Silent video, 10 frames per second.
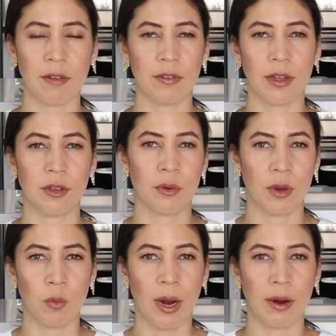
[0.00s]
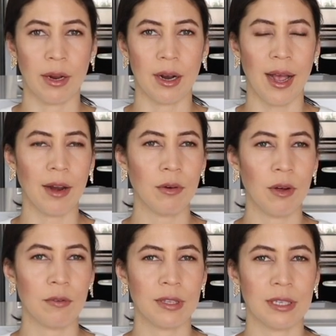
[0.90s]
I feel like you could wear it. I don't
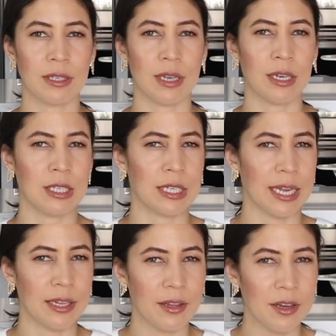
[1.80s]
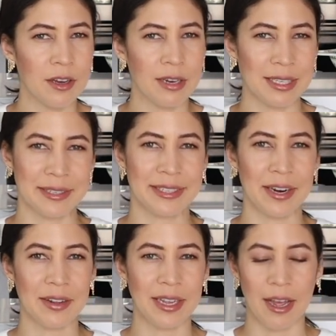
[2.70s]
know if this is a day look
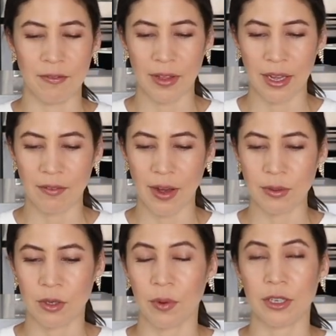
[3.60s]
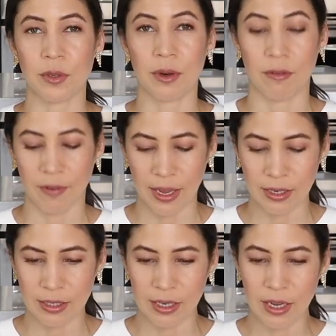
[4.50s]
necessarily. I feel like if I was going to an
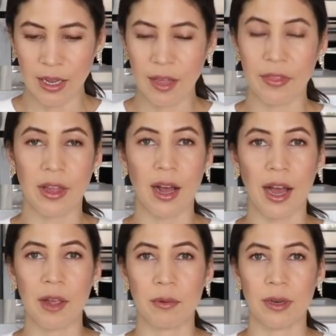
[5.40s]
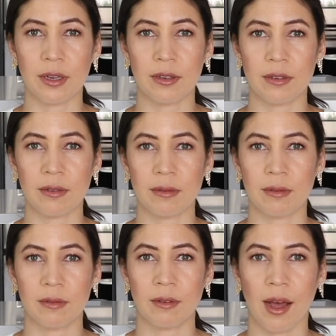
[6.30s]
event that I would
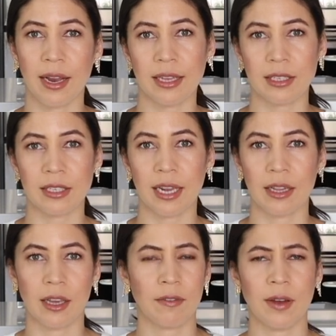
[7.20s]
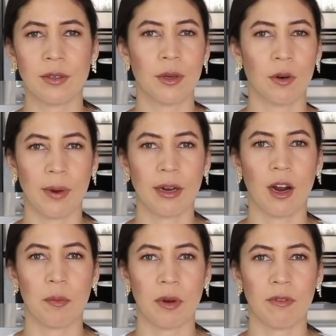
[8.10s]
not hesitate. Like if I was doing a red
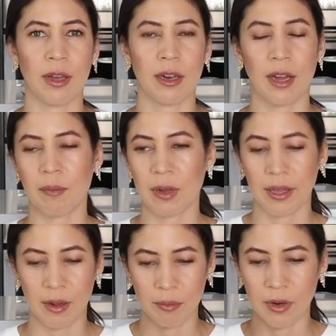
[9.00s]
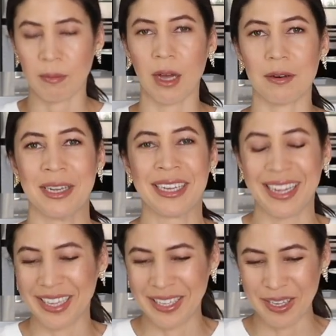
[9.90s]
carpet event, I'd be like, put them on,
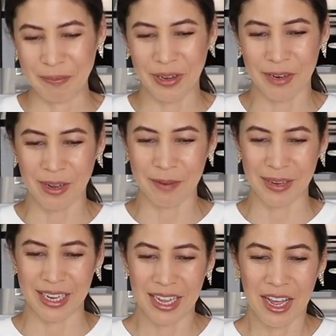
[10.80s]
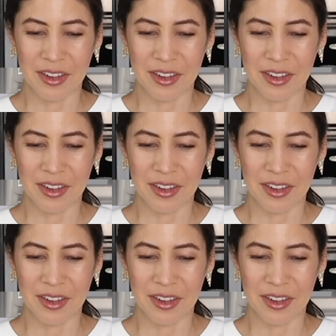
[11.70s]
put them on me.